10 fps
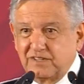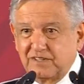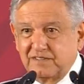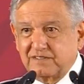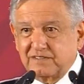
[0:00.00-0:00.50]

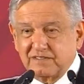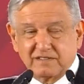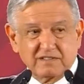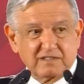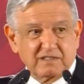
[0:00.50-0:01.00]

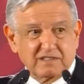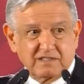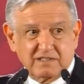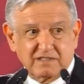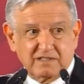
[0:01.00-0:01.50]
boats,
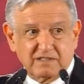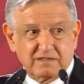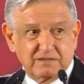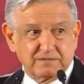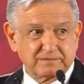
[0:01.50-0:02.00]
air,
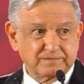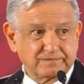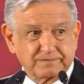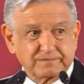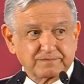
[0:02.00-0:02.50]
uh,
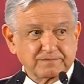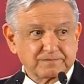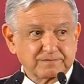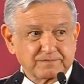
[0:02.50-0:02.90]
airplanes,